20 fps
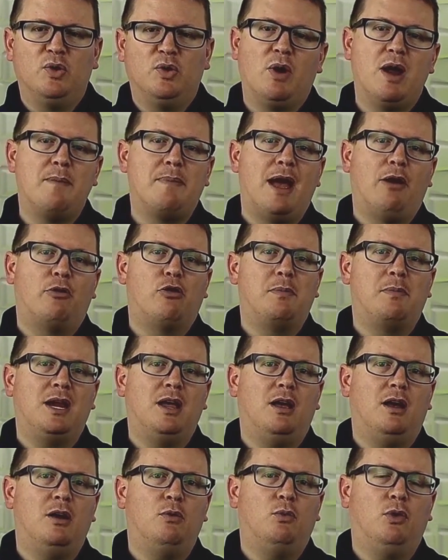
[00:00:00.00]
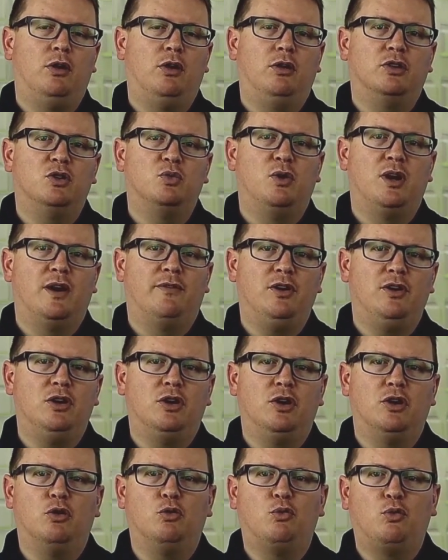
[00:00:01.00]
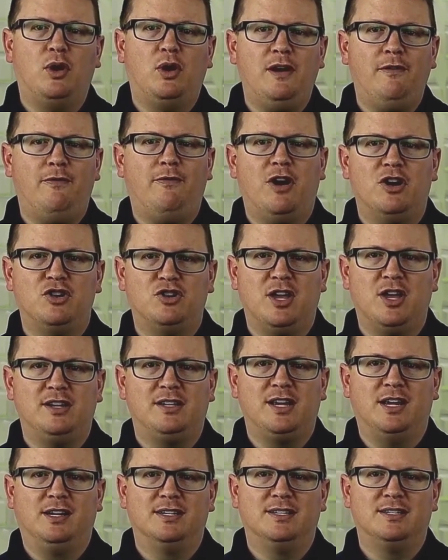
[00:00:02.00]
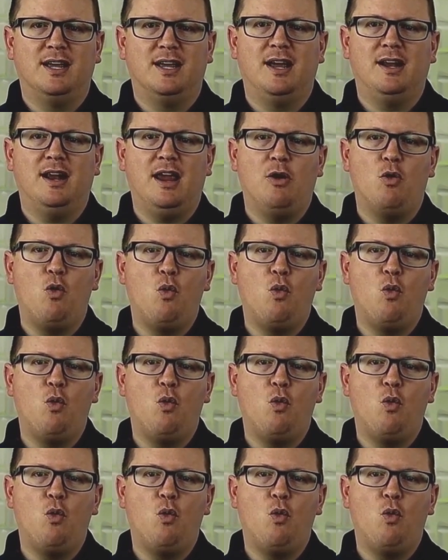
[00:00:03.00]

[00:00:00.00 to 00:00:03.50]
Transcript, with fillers: The way Power BI works, whenever you go to refresh that data set,